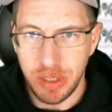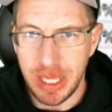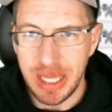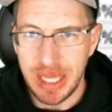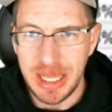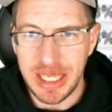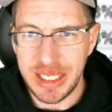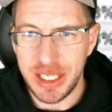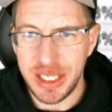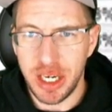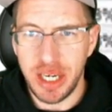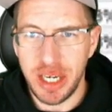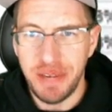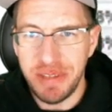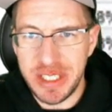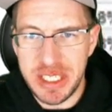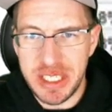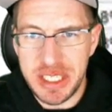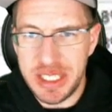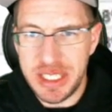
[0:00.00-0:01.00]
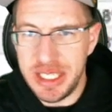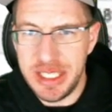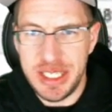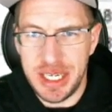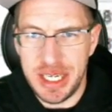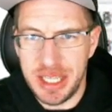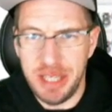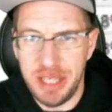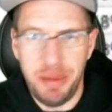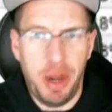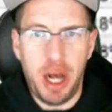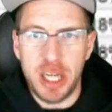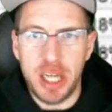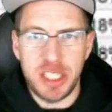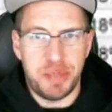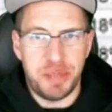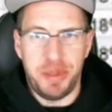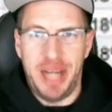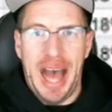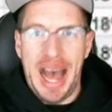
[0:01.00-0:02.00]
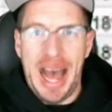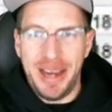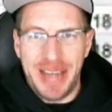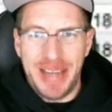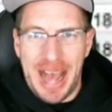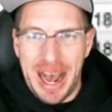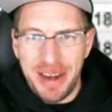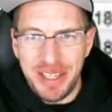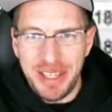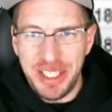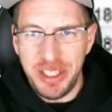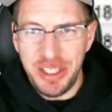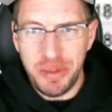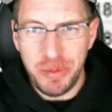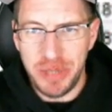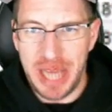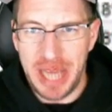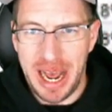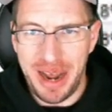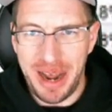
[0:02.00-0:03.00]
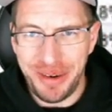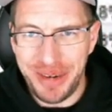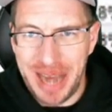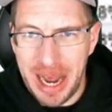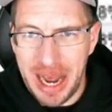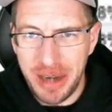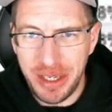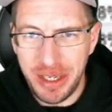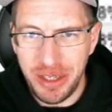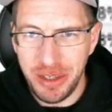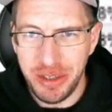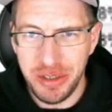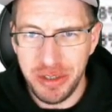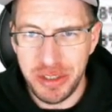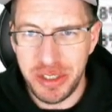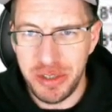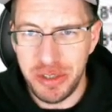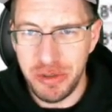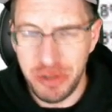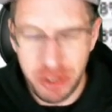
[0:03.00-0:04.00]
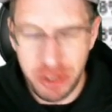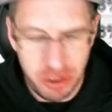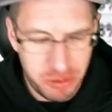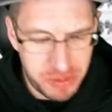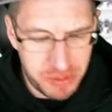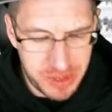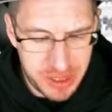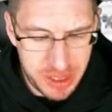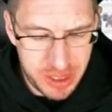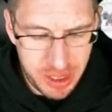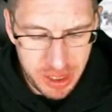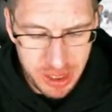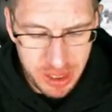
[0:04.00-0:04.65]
That, that's not even statistically possible. How, how did you how, how did you lose two troops?